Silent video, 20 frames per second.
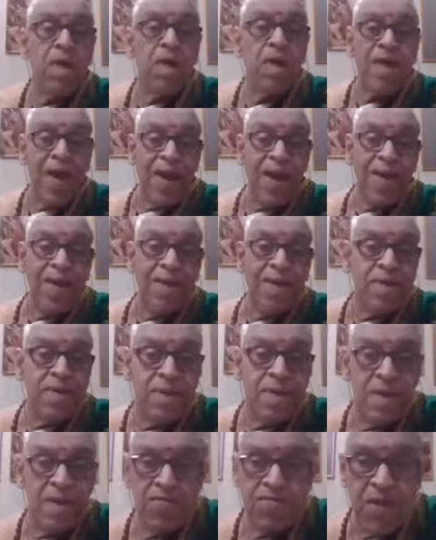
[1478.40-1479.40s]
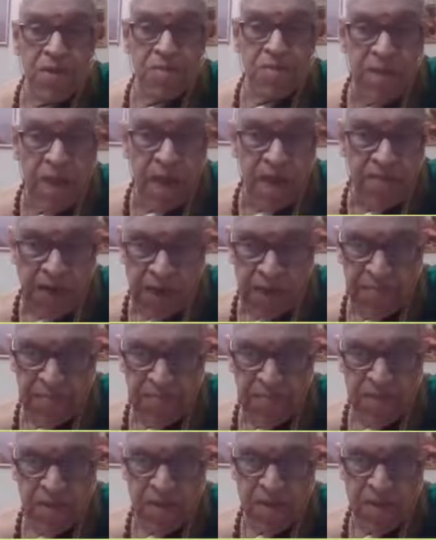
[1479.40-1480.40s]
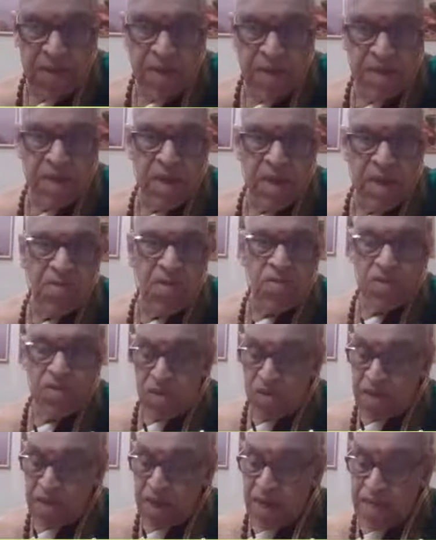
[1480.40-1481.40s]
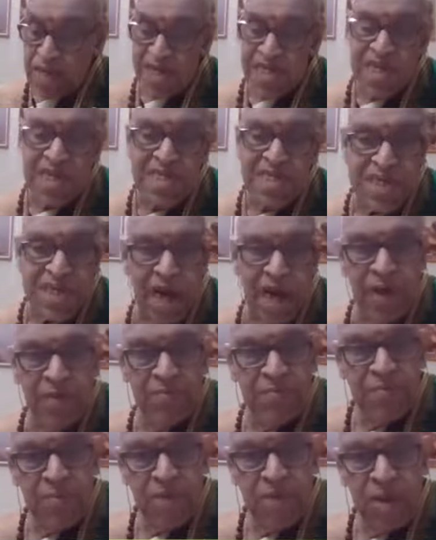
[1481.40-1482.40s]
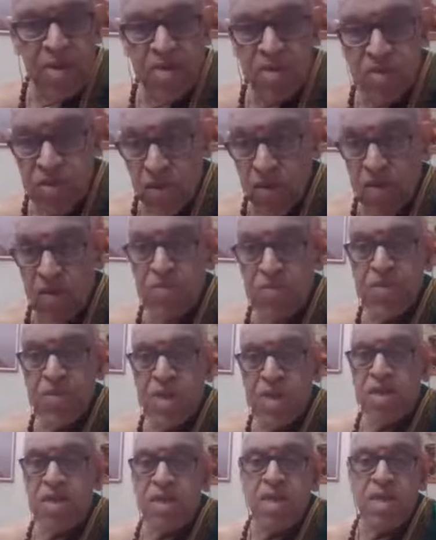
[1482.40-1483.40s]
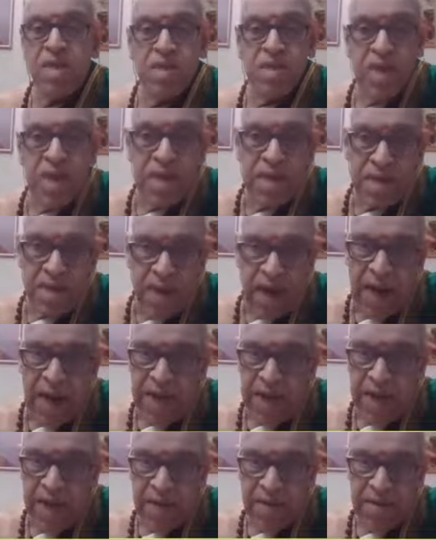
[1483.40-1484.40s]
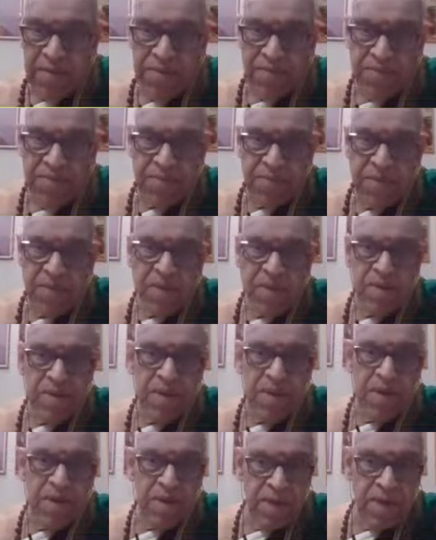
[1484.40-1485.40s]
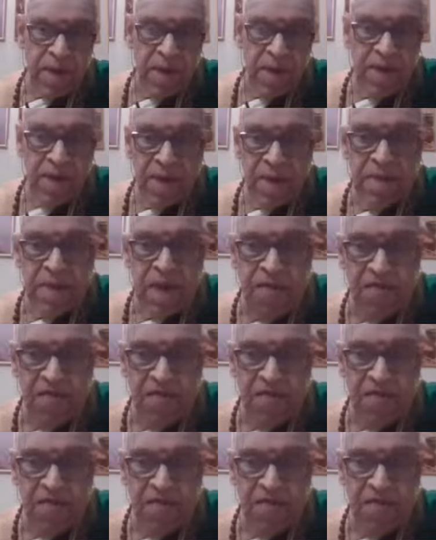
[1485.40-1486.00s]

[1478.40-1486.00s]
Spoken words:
gait from Devi. They want to get the Shiksha. So they try and